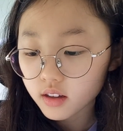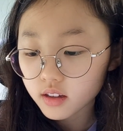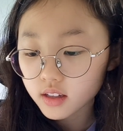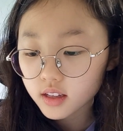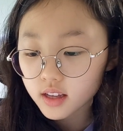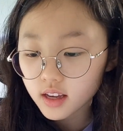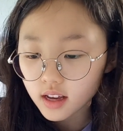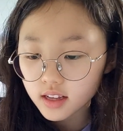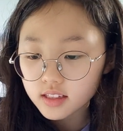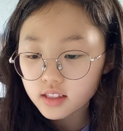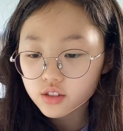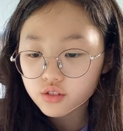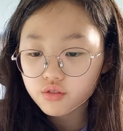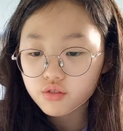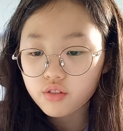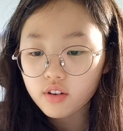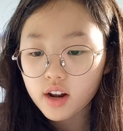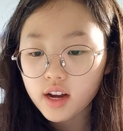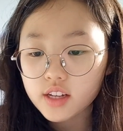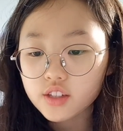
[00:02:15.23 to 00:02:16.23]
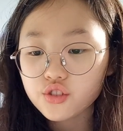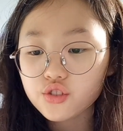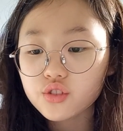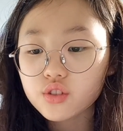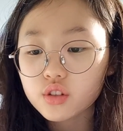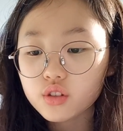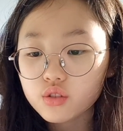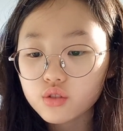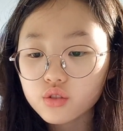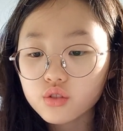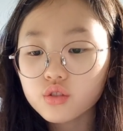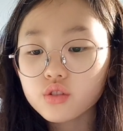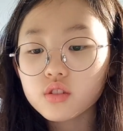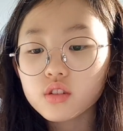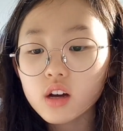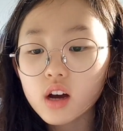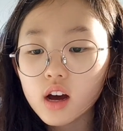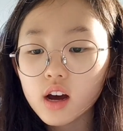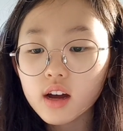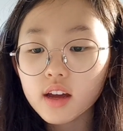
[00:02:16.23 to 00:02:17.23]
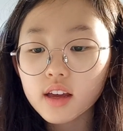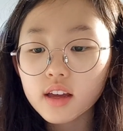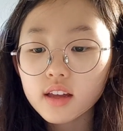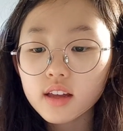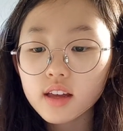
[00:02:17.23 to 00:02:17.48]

get crushed to die.